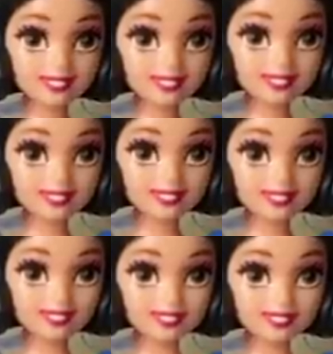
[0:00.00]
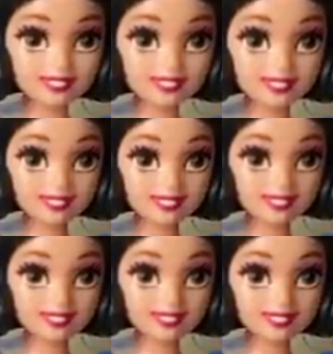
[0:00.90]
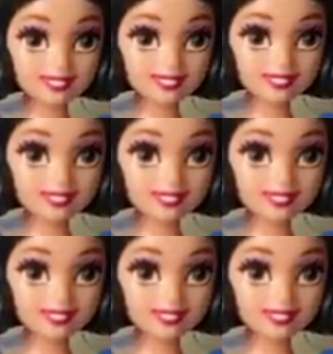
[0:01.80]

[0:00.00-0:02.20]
(no one is talking)